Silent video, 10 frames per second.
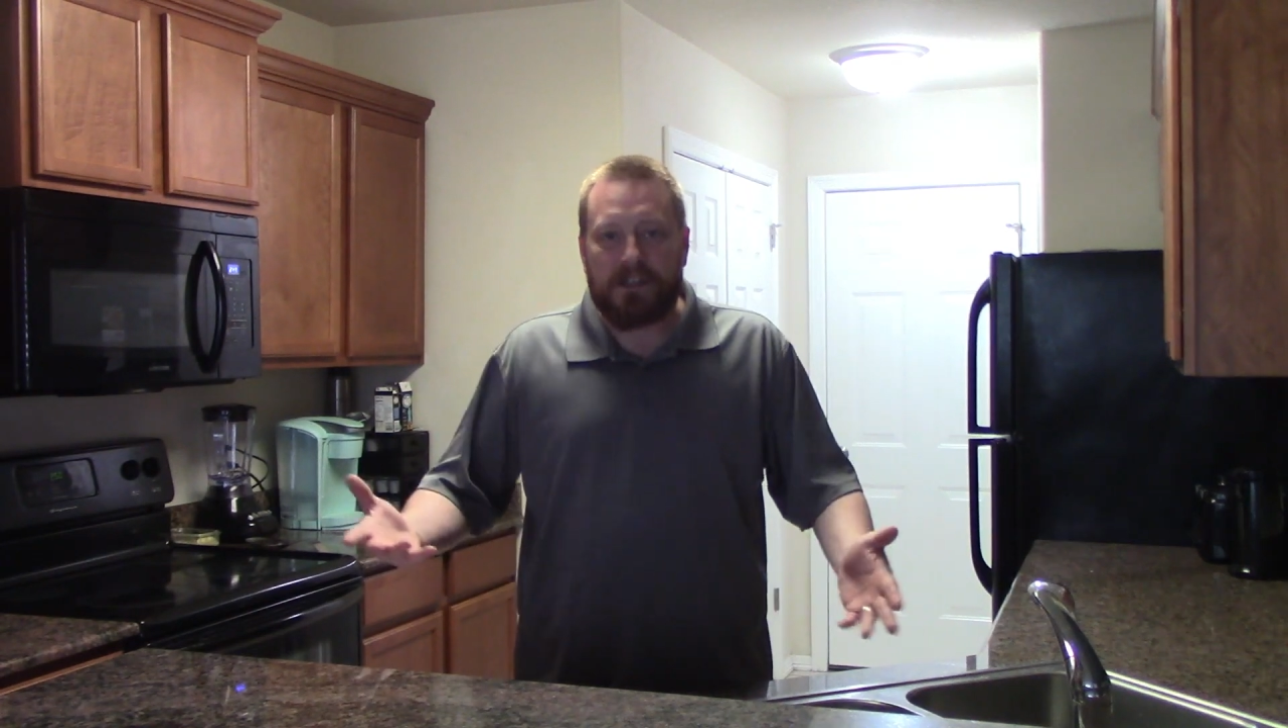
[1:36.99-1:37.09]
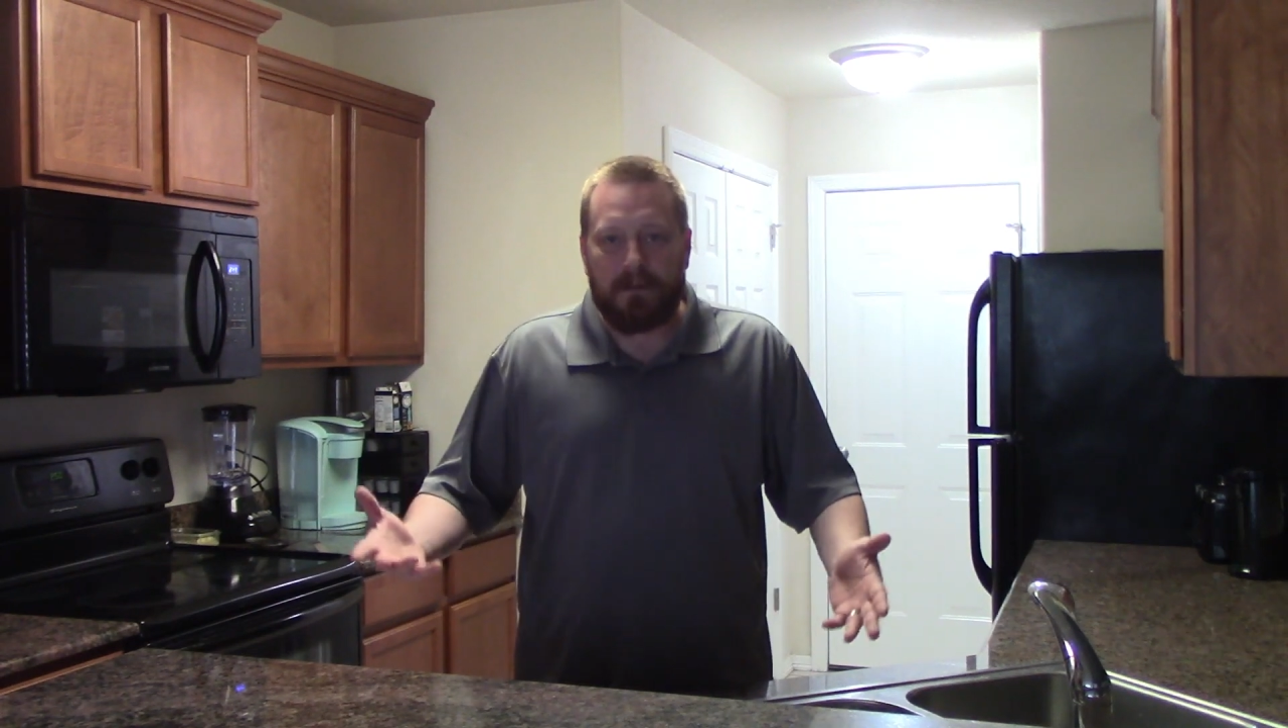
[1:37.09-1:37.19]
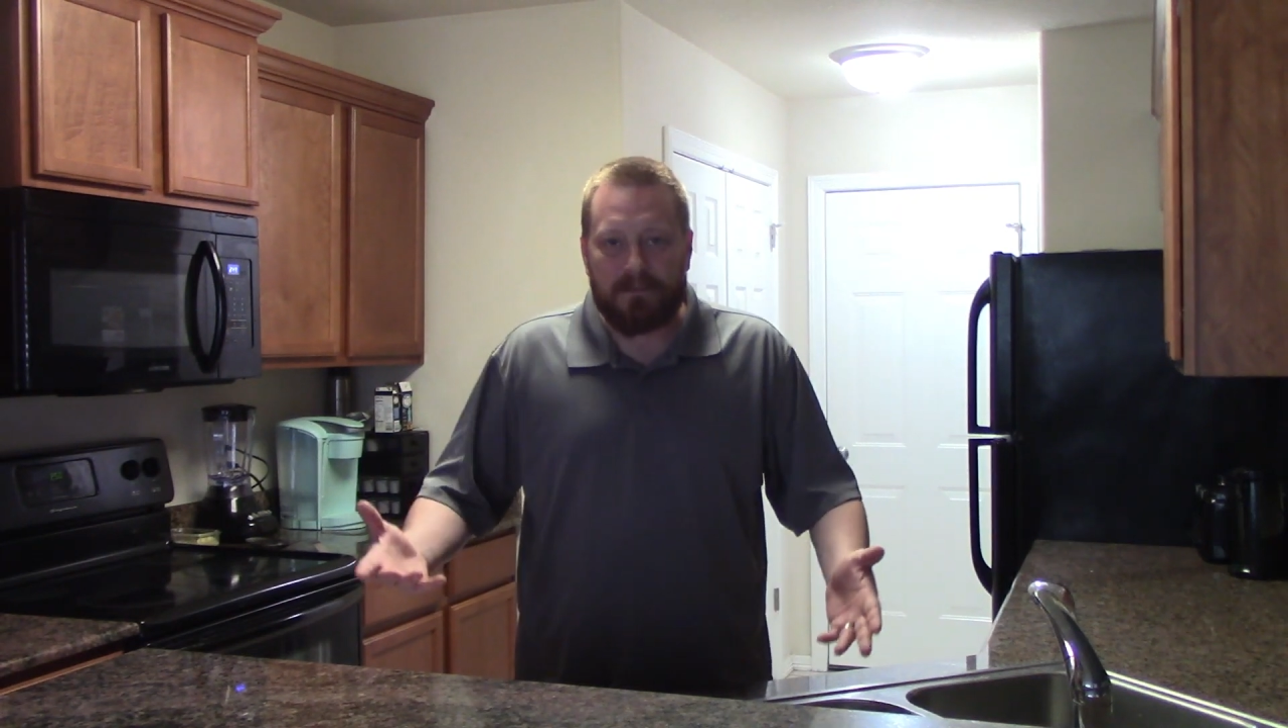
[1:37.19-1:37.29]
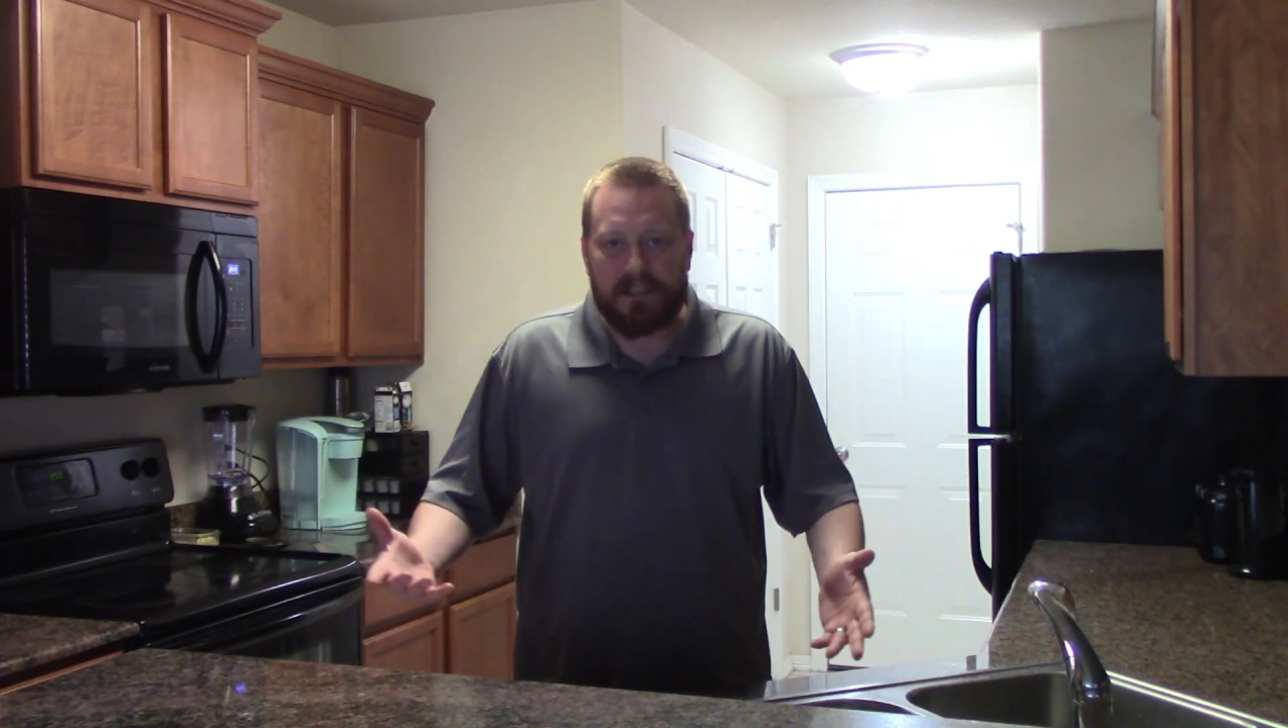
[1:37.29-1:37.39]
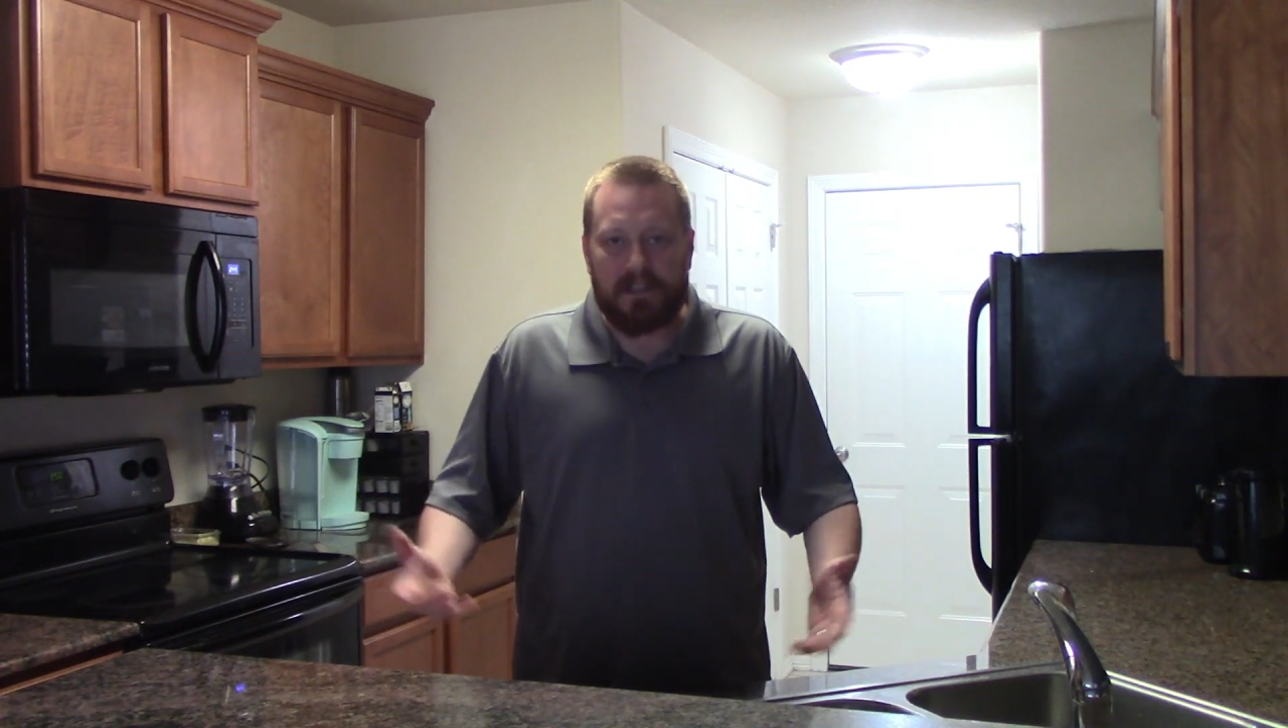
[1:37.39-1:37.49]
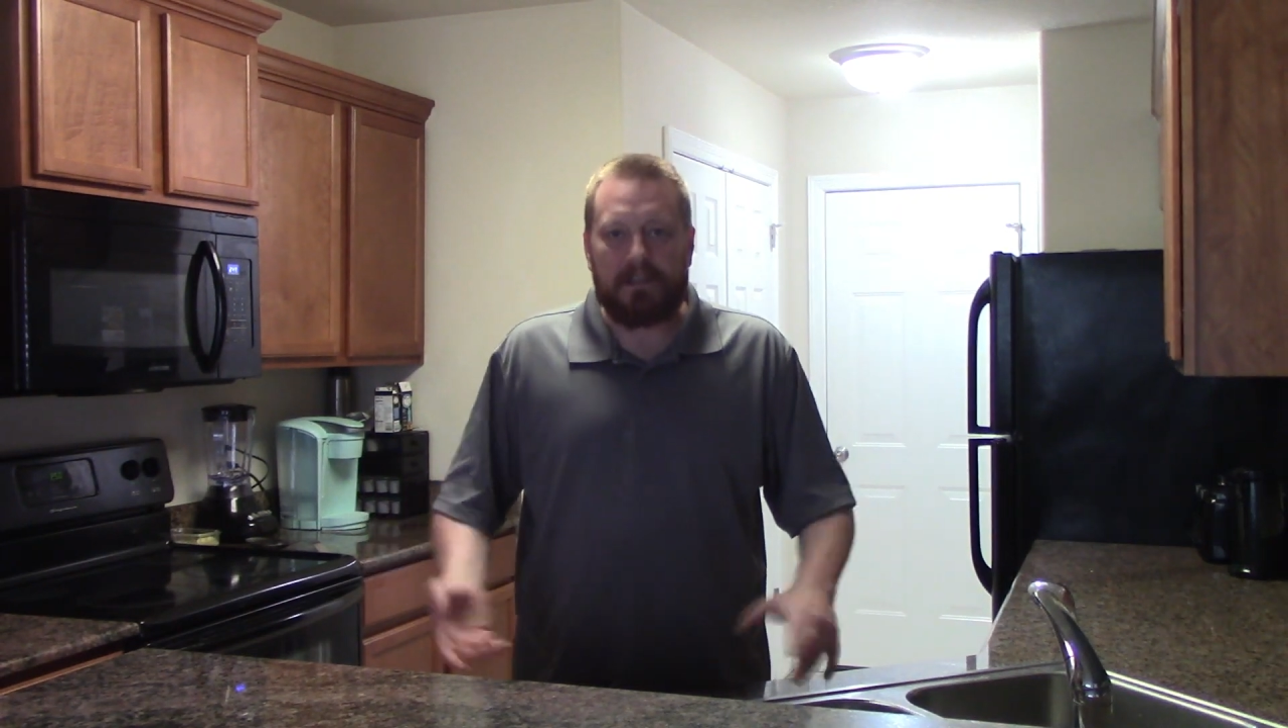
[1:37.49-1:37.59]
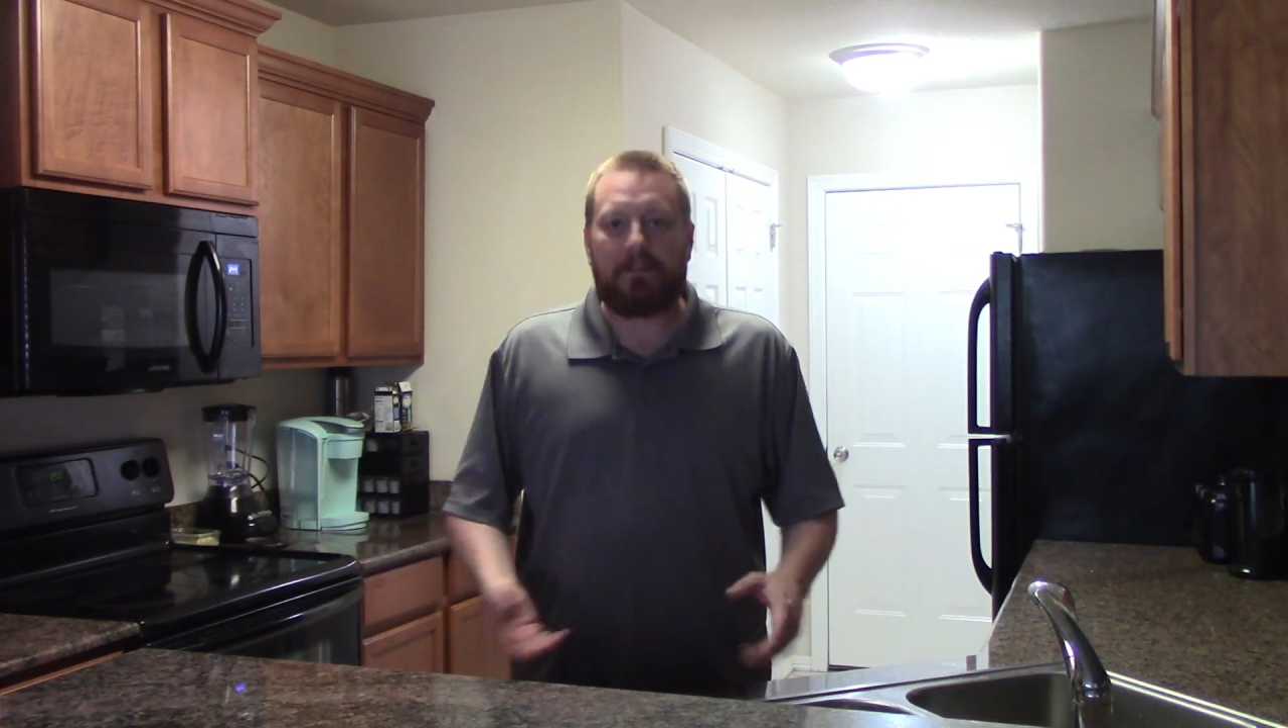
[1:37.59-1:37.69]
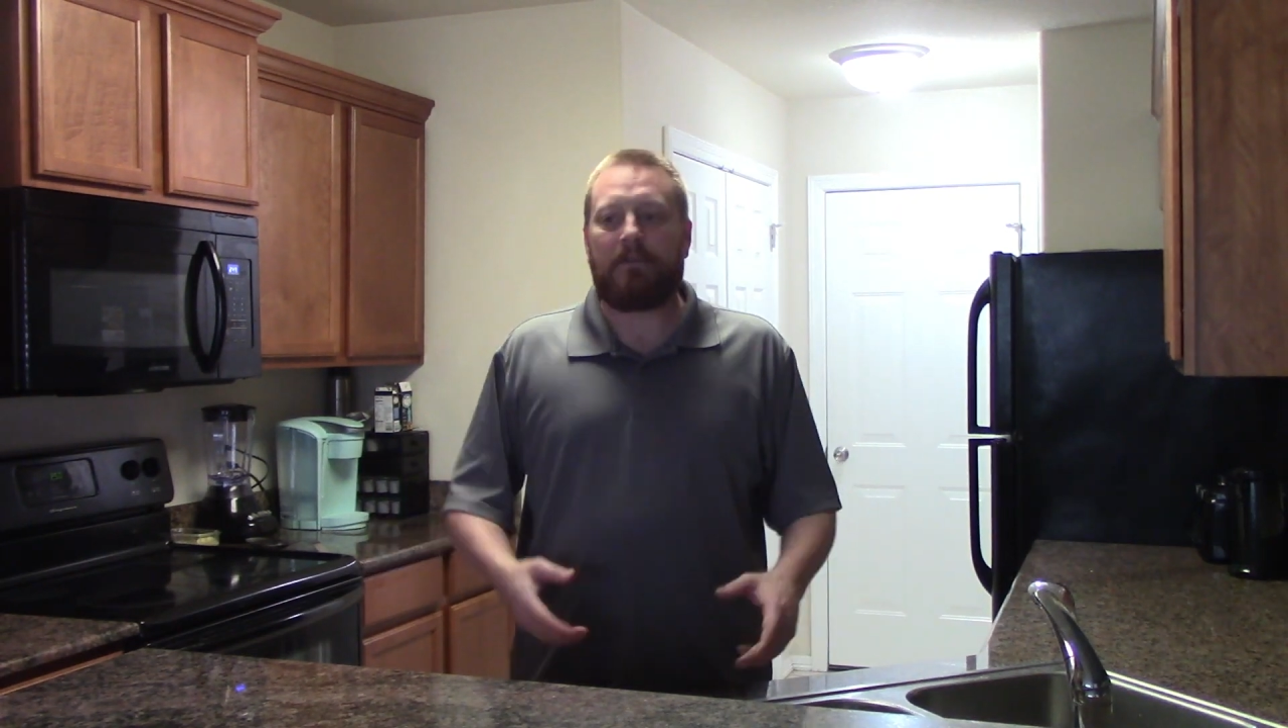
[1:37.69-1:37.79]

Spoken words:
comes in,